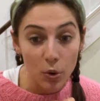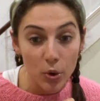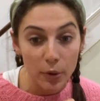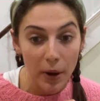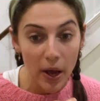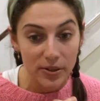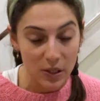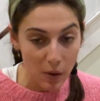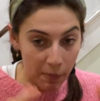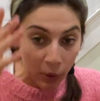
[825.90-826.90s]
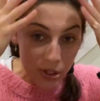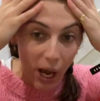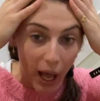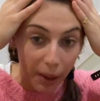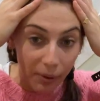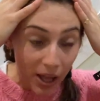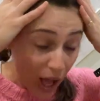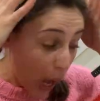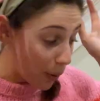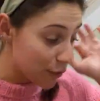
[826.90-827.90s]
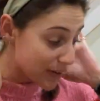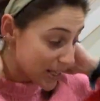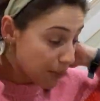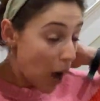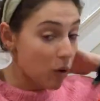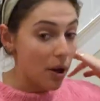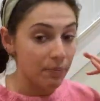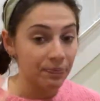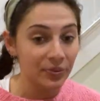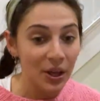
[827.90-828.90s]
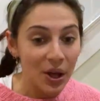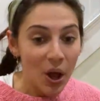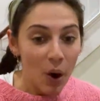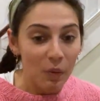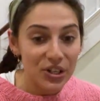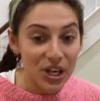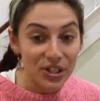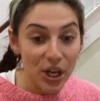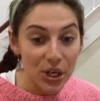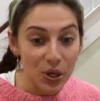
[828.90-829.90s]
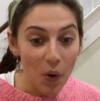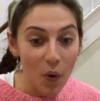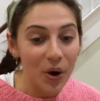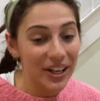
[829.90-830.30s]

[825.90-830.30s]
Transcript: all the poses one more time. I won't read the poem. No. We're just going to do all,